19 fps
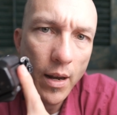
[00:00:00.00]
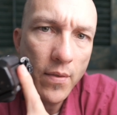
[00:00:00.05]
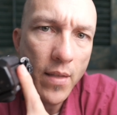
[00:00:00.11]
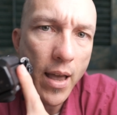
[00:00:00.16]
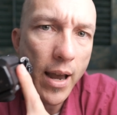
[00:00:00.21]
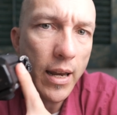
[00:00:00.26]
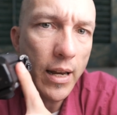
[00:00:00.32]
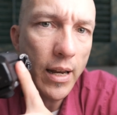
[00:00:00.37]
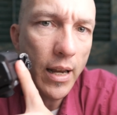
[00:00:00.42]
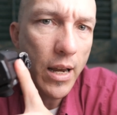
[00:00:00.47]
And
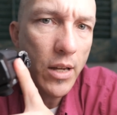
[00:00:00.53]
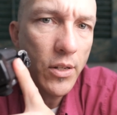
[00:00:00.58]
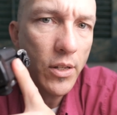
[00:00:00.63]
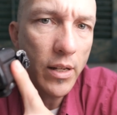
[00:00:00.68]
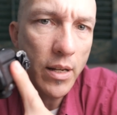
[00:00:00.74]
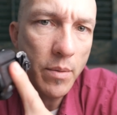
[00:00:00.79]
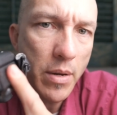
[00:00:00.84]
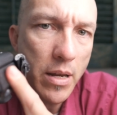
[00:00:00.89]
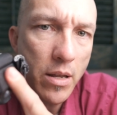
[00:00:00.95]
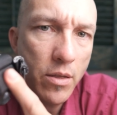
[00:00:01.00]
that can
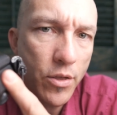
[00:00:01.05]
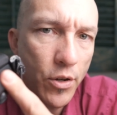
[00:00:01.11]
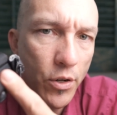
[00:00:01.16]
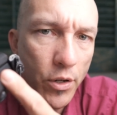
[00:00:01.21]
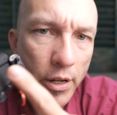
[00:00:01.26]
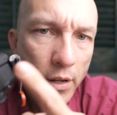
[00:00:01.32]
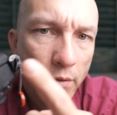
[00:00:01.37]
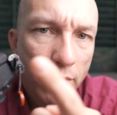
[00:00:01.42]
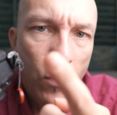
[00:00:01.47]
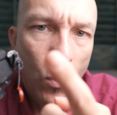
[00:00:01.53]
easily be
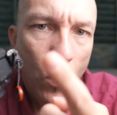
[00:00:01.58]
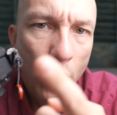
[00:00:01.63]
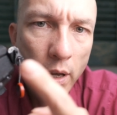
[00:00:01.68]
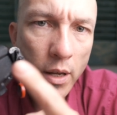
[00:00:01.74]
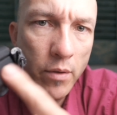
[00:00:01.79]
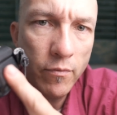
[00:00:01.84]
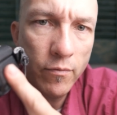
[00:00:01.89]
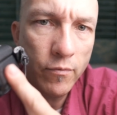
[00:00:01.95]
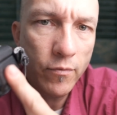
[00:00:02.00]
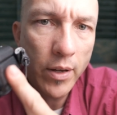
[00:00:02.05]
30, 40,
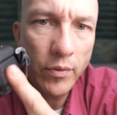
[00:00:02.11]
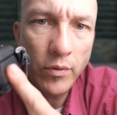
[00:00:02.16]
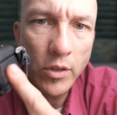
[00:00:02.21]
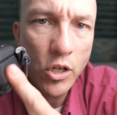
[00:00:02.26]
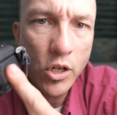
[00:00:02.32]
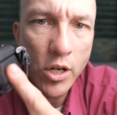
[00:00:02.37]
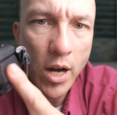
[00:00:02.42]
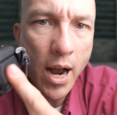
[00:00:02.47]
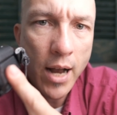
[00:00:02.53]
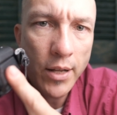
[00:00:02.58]
50
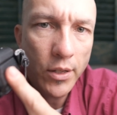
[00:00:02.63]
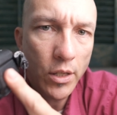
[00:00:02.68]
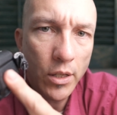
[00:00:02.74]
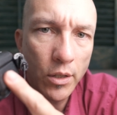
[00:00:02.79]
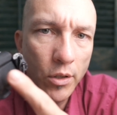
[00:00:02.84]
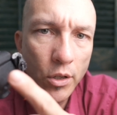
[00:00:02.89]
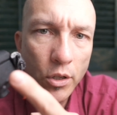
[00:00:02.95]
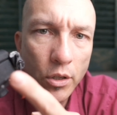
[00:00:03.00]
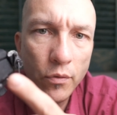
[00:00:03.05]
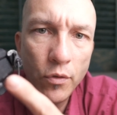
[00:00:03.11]
shots in
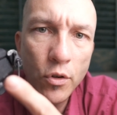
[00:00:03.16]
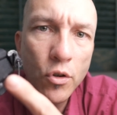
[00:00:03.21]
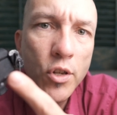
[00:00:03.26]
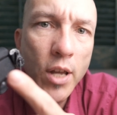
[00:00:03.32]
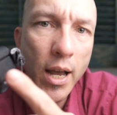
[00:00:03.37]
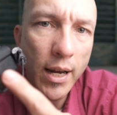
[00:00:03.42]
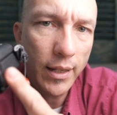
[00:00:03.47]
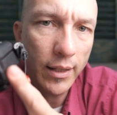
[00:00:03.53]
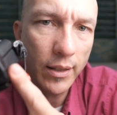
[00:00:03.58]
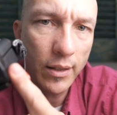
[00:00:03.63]
just a few
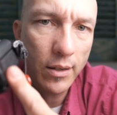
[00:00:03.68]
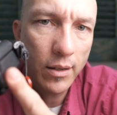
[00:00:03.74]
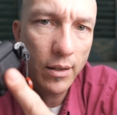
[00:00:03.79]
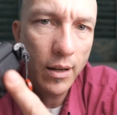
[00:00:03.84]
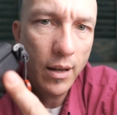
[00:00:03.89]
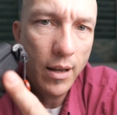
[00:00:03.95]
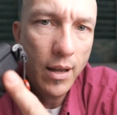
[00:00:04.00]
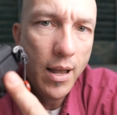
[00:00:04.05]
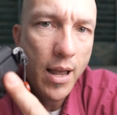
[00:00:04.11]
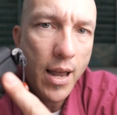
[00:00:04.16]
seconds.
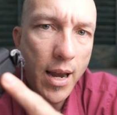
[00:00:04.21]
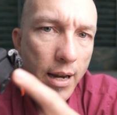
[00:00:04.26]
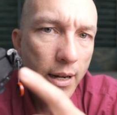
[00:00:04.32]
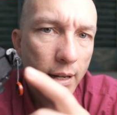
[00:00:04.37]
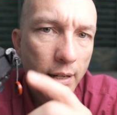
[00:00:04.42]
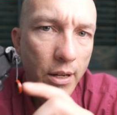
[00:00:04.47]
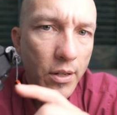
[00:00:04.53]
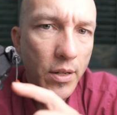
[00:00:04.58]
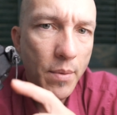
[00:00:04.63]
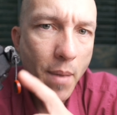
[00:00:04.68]
And it
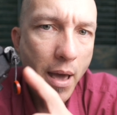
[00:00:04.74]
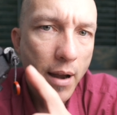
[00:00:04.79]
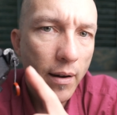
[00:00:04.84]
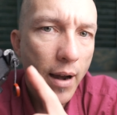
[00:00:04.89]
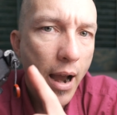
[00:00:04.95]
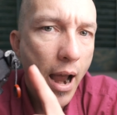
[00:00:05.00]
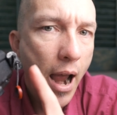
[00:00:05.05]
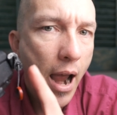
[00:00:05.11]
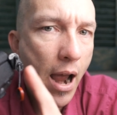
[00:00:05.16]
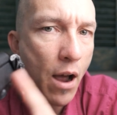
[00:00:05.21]
doesn't matter
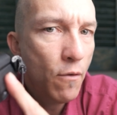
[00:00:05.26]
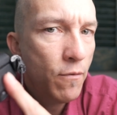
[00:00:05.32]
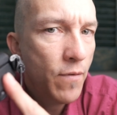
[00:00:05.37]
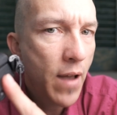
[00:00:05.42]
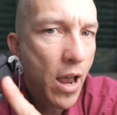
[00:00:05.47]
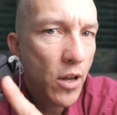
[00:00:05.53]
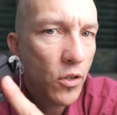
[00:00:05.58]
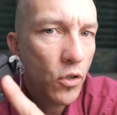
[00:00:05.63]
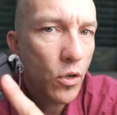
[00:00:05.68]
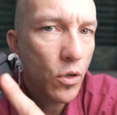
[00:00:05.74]
how
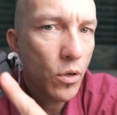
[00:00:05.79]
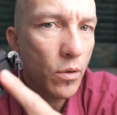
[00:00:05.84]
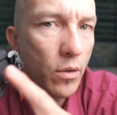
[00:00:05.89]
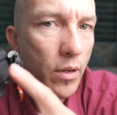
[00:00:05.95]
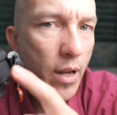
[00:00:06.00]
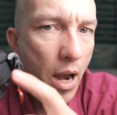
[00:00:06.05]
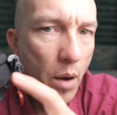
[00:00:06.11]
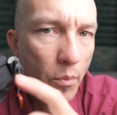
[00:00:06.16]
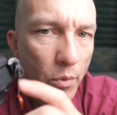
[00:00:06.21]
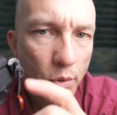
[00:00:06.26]
fast your
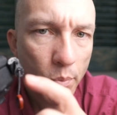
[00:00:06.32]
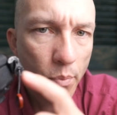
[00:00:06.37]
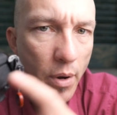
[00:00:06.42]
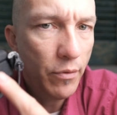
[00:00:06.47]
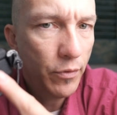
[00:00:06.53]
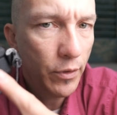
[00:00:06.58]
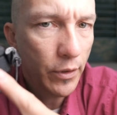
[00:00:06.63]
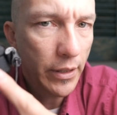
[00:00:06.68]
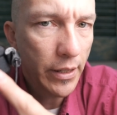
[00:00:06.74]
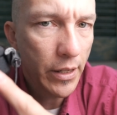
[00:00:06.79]
camera's
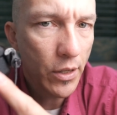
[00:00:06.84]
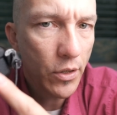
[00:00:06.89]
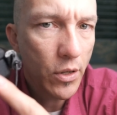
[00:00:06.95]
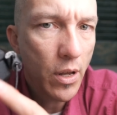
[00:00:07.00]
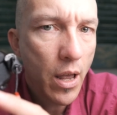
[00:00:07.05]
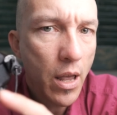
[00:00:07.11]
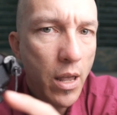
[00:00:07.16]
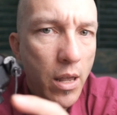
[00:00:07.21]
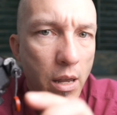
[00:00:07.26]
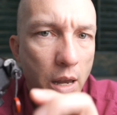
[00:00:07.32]
buffer is
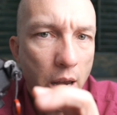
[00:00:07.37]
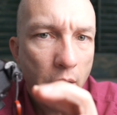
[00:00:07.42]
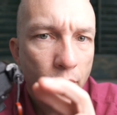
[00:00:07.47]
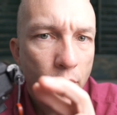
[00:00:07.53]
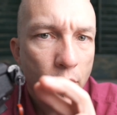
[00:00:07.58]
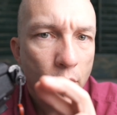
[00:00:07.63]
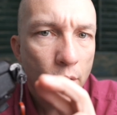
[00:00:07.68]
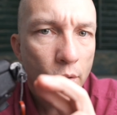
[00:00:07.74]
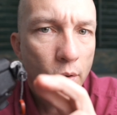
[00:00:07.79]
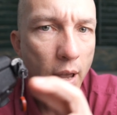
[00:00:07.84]
if
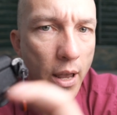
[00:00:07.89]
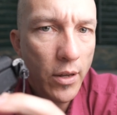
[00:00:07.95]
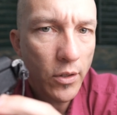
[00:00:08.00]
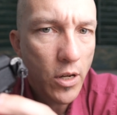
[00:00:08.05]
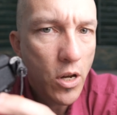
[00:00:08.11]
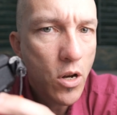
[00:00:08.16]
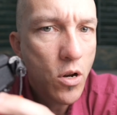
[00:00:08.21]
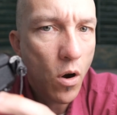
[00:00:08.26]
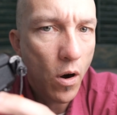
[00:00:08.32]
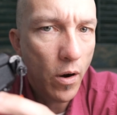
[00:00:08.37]
your
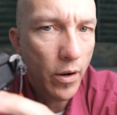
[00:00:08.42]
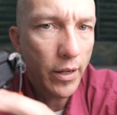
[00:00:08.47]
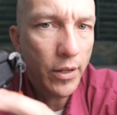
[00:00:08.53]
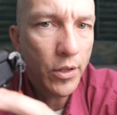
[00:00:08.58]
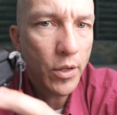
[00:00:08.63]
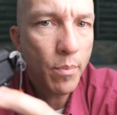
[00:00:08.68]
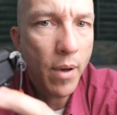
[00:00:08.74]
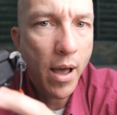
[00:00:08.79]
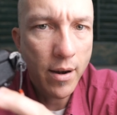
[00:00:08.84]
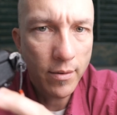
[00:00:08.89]
SD card is
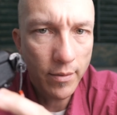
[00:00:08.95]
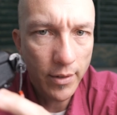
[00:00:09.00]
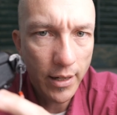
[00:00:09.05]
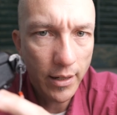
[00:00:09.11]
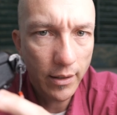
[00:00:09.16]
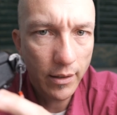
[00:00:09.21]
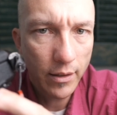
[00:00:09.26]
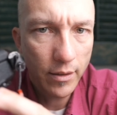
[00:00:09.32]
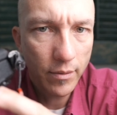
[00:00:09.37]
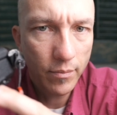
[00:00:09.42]
a
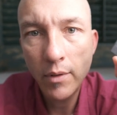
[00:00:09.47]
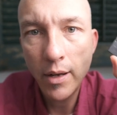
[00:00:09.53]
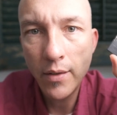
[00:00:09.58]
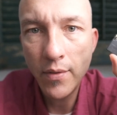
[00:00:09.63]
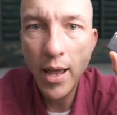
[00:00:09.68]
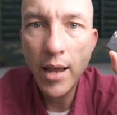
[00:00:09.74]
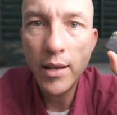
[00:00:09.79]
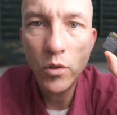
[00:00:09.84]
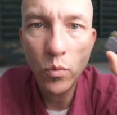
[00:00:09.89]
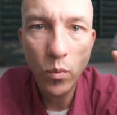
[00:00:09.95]
bottleneck. And
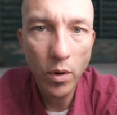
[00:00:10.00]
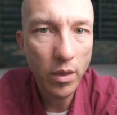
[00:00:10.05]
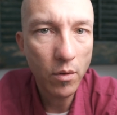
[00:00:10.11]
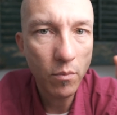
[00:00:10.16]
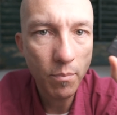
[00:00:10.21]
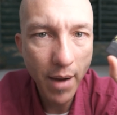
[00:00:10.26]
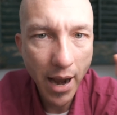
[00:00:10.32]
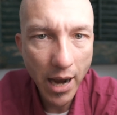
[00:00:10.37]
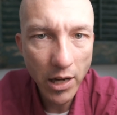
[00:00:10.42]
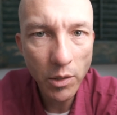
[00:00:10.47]
that is where the
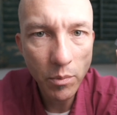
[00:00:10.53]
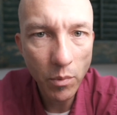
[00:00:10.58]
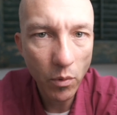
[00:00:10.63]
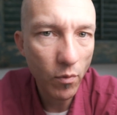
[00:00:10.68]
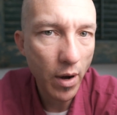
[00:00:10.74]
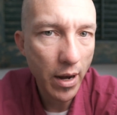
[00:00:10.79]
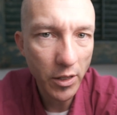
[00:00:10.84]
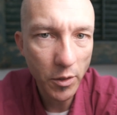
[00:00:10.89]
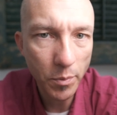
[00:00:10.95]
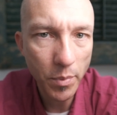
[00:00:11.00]
maximum
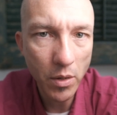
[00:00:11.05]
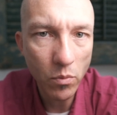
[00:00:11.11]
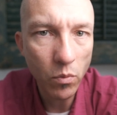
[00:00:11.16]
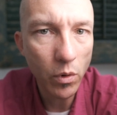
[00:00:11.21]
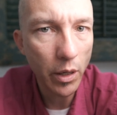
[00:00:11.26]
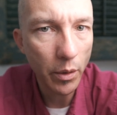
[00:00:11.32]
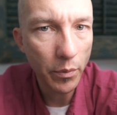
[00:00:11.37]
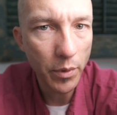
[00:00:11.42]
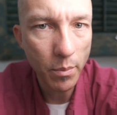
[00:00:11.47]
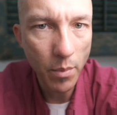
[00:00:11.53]
write speed will
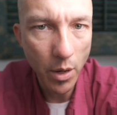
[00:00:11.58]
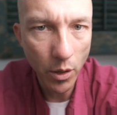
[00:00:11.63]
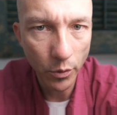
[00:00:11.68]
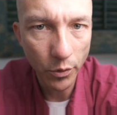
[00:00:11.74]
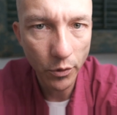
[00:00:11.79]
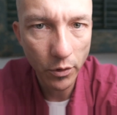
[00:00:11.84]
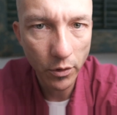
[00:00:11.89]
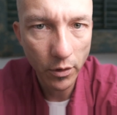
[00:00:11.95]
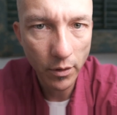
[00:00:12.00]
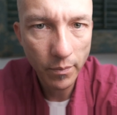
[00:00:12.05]
help the
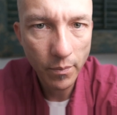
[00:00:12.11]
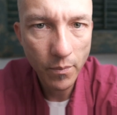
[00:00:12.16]
most.